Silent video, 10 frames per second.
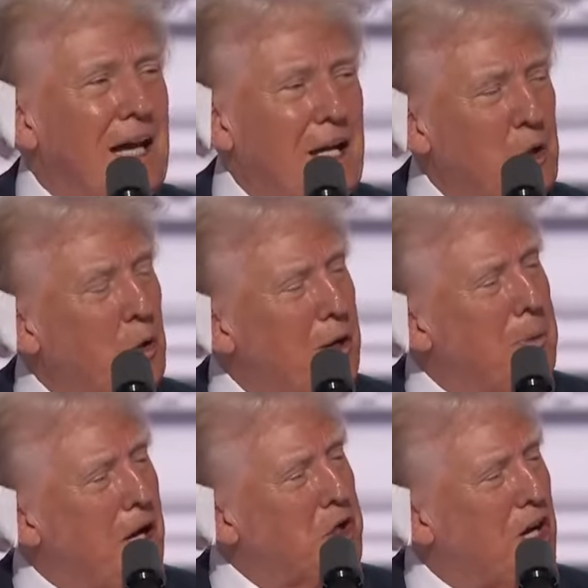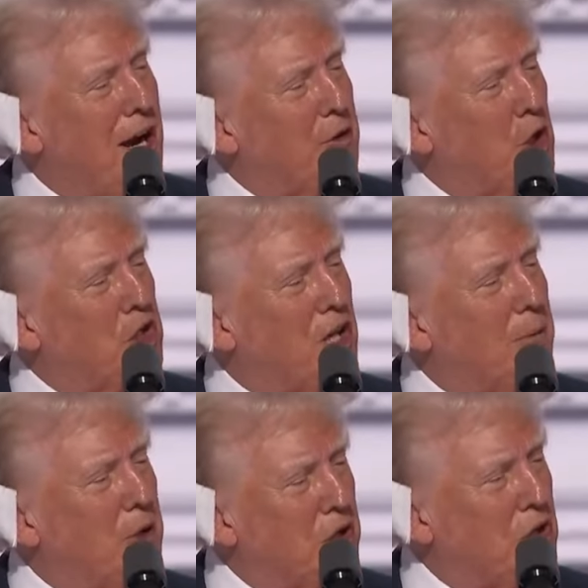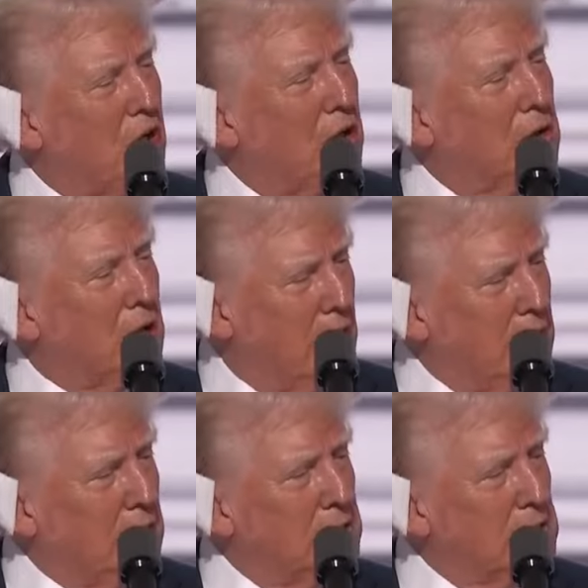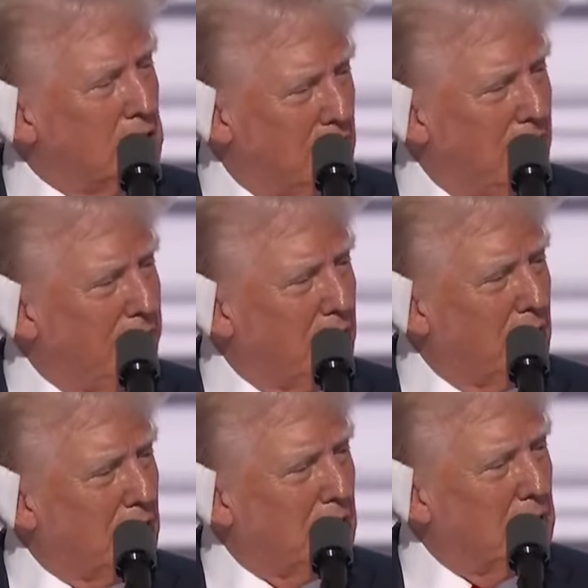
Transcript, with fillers: And Green Bay's going to have a good team this year, right? They're going to have a good